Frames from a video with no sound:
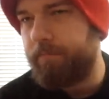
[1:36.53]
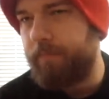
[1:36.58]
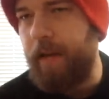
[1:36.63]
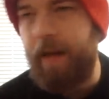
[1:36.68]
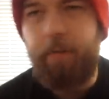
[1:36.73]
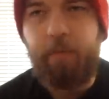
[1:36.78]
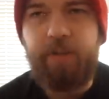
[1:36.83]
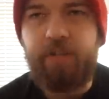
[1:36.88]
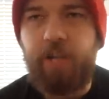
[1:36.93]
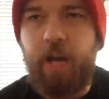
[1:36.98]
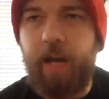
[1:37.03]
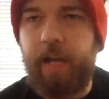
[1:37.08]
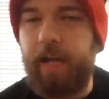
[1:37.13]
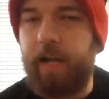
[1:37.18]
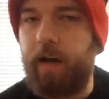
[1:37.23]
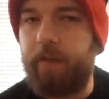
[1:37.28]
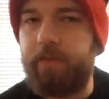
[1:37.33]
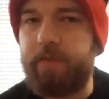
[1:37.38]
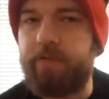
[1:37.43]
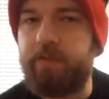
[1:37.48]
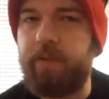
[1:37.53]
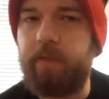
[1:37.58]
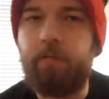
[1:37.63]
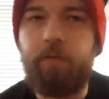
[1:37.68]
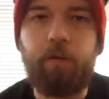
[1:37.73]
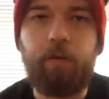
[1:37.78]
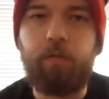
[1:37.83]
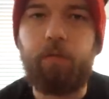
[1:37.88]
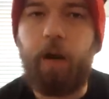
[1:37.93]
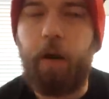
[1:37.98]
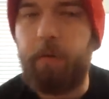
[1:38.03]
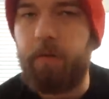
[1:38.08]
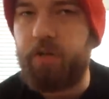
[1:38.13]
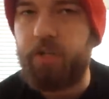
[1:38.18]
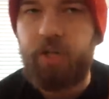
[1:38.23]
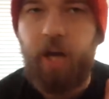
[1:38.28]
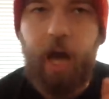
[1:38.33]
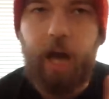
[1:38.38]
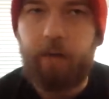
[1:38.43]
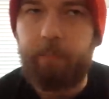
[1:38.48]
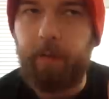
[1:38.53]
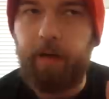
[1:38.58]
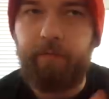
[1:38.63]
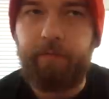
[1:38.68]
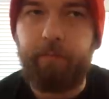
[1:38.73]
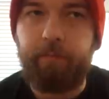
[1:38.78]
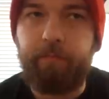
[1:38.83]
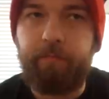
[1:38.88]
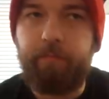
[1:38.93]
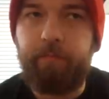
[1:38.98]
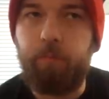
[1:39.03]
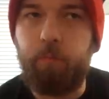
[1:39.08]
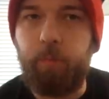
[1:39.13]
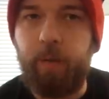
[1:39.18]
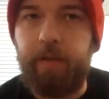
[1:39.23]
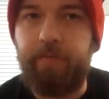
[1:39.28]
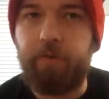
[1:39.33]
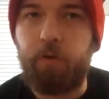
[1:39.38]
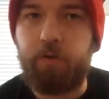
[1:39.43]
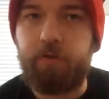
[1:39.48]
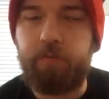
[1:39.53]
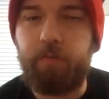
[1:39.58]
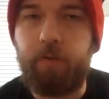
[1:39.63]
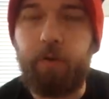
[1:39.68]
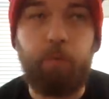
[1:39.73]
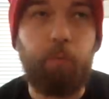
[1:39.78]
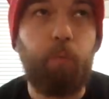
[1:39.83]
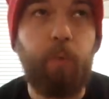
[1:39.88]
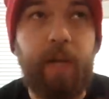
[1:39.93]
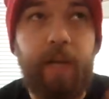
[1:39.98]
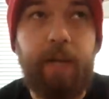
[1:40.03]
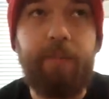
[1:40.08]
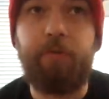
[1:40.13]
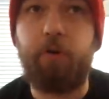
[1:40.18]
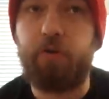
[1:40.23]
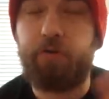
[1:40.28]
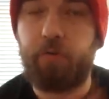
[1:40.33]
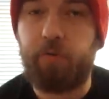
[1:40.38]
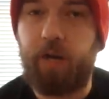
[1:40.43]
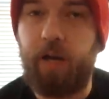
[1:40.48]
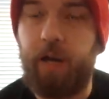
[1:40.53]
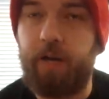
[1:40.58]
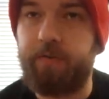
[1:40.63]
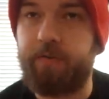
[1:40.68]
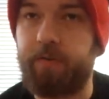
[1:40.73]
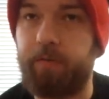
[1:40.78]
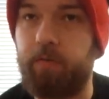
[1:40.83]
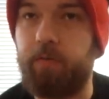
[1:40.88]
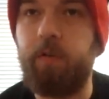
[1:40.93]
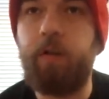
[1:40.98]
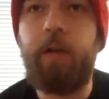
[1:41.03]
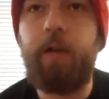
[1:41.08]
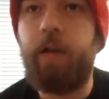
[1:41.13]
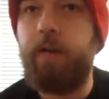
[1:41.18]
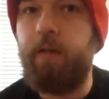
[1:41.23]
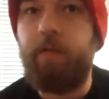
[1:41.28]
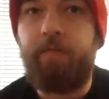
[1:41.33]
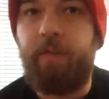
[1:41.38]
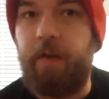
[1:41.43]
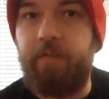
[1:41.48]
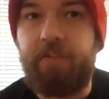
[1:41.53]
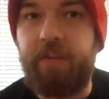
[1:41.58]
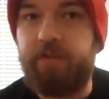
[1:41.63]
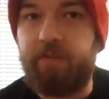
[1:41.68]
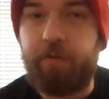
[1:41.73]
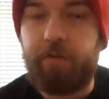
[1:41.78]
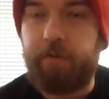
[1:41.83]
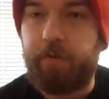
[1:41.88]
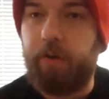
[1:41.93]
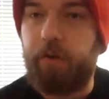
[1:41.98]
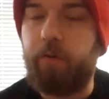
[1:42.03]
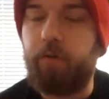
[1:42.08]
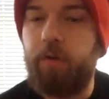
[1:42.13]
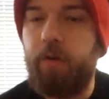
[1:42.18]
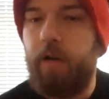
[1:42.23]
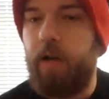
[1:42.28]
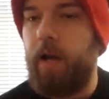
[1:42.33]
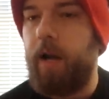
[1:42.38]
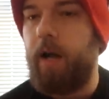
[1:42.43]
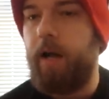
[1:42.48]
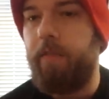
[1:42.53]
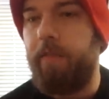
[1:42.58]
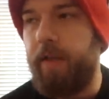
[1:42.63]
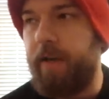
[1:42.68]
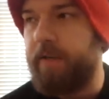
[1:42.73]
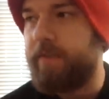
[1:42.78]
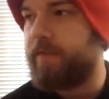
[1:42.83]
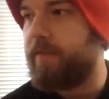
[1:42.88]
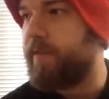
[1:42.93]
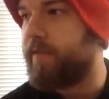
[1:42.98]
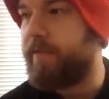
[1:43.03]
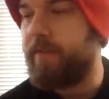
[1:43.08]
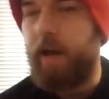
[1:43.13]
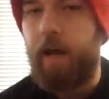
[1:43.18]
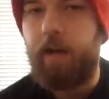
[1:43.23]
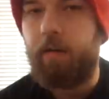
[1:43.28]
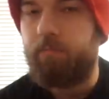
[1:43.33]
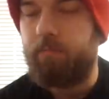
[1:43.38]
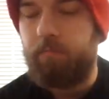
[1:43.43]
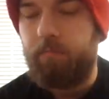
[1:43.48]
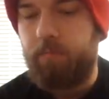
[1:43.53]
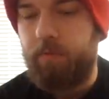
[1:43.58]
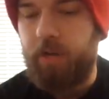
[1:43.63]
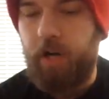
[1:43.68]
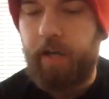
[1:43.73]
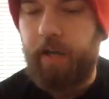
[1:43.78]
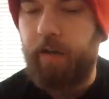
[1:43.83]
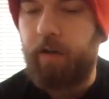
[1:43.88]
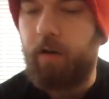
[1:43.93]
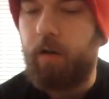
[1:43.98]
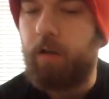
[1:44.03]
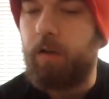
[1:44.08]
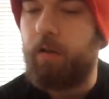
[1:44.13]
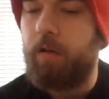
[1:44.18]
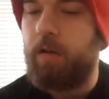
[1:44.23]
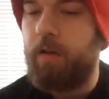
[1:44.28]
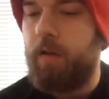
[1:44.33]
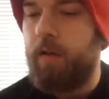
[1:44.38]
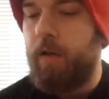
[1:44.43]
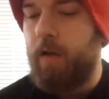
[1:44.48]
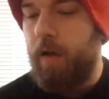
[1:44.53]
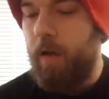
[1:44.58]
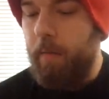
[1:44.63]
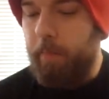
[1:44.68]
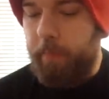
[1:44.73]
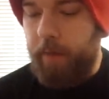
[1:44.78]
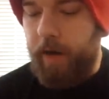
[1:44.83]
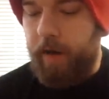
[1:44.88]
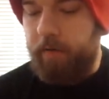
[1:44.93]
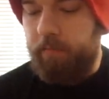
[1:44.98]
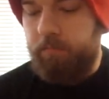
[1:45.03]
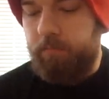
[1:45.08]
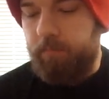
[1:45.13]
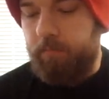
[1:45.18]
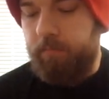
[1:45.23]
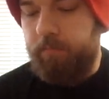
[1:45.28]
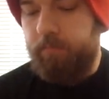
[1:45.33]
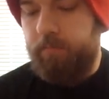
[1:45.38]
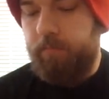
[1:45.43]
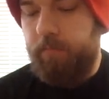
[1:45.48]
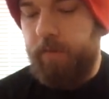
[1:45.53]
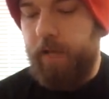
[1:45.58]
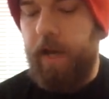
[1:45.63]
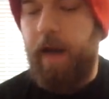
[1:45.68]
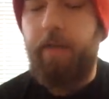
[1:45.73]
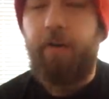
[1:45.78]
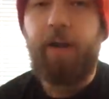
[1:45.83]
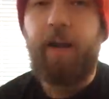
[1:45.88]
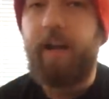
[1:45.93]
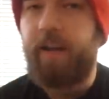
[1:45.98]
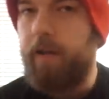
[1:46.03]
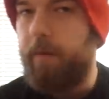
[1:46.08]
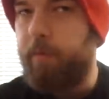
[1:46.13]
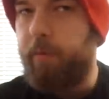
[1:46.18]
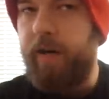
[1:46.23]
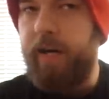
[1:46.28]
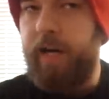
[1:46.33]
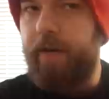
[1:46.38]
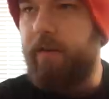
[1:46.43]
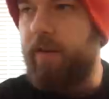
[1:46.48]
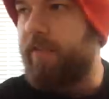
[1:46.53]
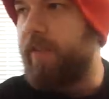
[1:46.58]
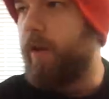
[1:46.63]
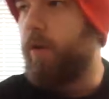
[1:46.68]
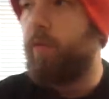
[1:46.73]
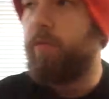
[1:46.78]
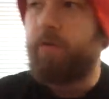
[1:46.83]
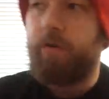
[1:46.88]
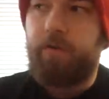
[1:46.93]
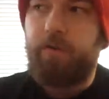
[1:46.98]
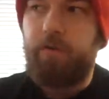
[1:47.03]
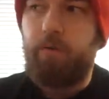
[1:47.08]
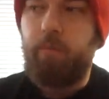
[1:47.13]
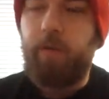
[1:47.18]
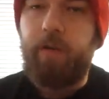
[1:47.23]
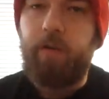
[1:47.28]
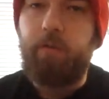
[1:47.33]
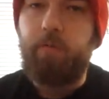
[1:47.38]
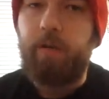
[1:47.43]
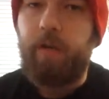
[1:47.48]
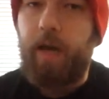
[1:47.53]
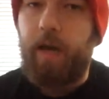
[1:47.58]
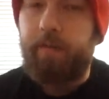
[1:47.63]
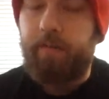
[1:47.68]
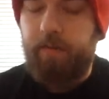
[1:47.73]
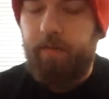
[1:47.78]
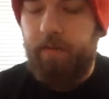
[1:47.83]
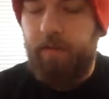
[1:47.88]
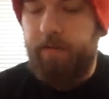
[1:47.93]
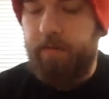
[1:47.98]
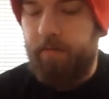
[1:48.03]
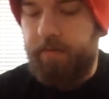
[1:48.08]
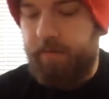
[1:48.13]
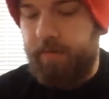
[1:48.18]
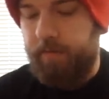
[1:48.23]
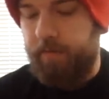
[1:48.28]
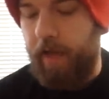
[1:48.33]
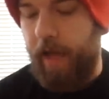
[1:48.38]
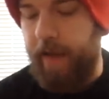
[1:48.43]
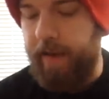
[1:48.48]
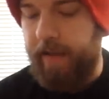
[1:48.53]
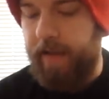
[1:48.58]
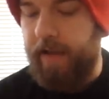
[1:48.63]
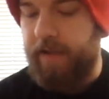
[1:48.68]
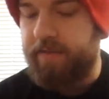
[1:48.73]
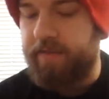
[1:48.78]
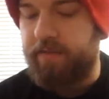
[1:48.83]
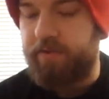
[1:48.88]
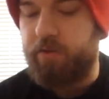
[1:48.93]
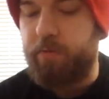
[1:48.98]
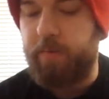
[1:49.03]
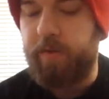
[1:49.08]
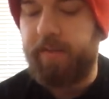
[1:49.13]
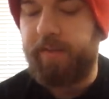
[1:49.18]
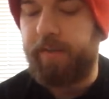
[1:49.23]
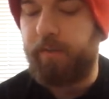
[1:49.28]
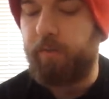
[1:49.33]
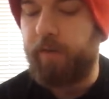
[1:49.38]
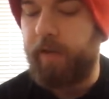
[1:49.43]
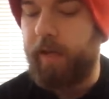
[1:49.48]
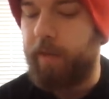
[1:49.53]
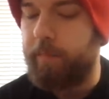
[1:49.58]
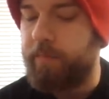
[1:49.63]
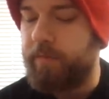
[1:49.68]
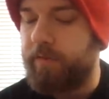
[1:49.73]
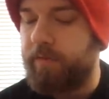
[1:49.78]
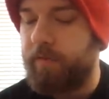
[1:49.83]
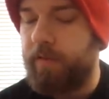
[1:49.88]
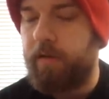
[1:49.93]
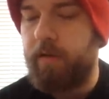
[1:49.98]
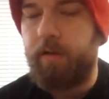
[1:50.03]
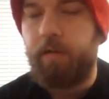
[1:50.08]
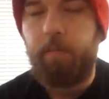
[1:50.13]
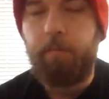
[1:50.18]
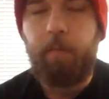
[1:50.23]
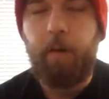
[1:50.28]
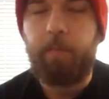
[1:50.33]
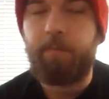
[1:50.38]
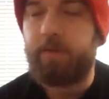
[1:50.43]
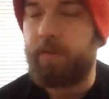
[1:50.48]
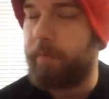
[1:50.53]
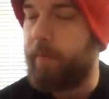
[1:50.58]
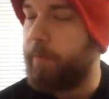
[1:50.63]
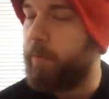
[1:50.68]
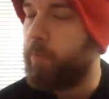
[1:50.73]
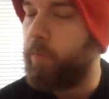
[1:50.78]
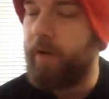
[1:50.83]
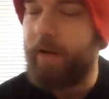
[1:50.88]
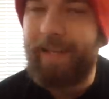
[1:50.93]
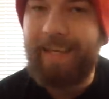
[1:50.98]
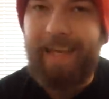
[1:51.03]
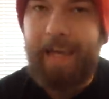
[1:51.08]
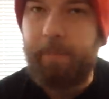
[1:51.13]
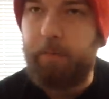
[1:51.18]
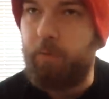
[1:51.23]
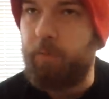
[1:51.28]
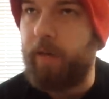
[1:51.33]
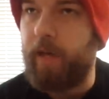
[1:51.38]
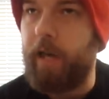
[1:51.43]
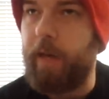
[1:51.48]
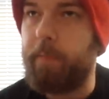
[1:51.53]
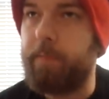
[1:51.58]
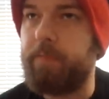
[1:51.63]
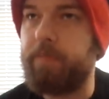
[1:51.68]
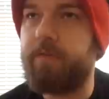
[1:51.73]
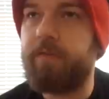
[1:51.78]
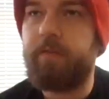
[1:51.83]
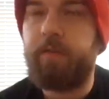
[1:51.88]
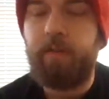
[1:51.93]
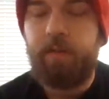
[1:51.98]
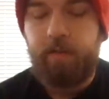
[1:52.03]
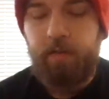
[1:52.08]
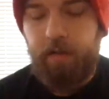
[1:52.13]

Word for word: not really shocking, obviously. You know, I was shocked by Wii the Wii Virtual Console five, six years ago. This, it's not shocking at all. But, yeah, they're not going to bring everything over to the Wii U yet. It's NES and Super Nintendo games. Some people wanted GameCube games.